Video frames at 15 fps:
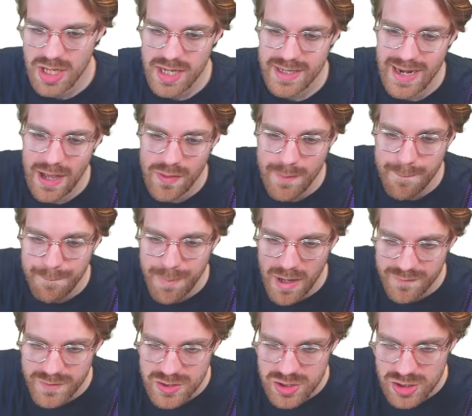Now the
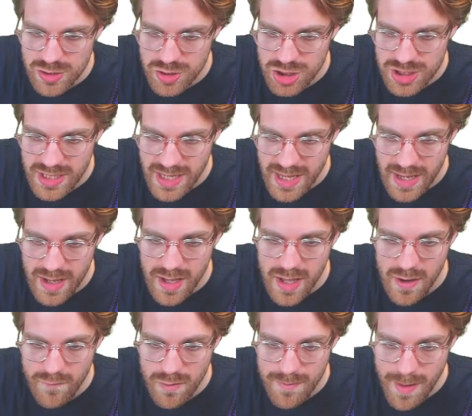buffer solution here,
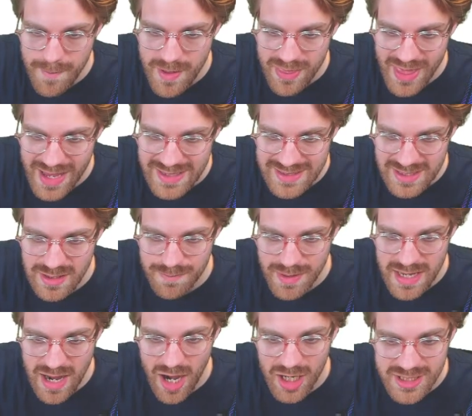remember that's going to be
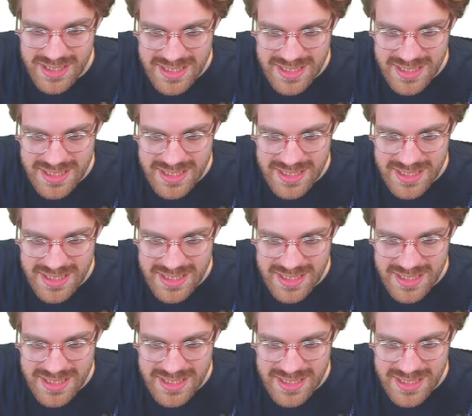our